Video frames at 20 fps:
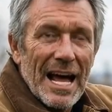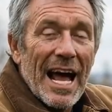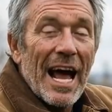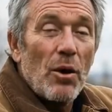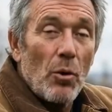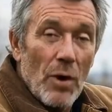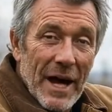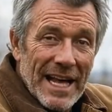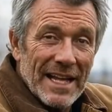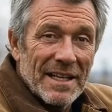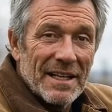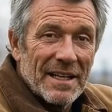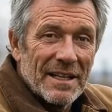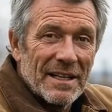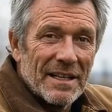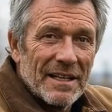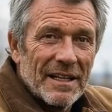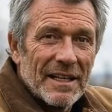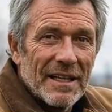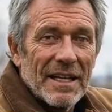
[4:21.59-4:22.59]
I wait.
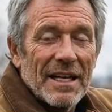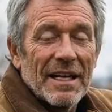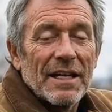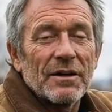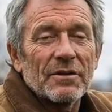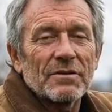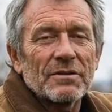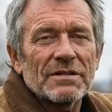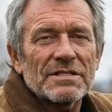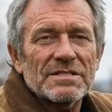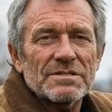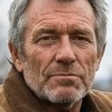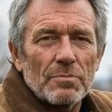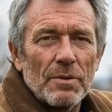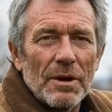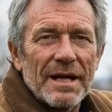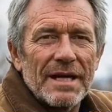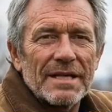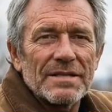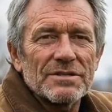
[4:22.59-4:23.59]
In early
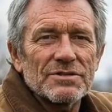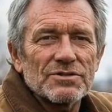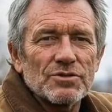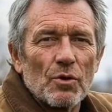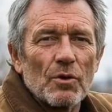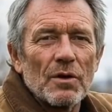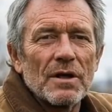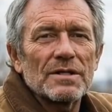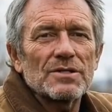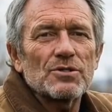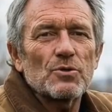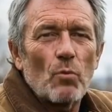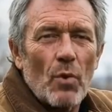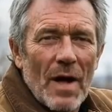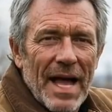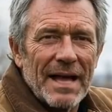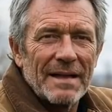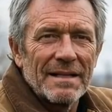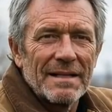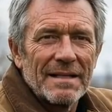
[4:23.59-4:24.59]
spring, the soil is
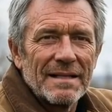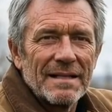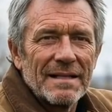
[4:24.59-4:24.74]
wet,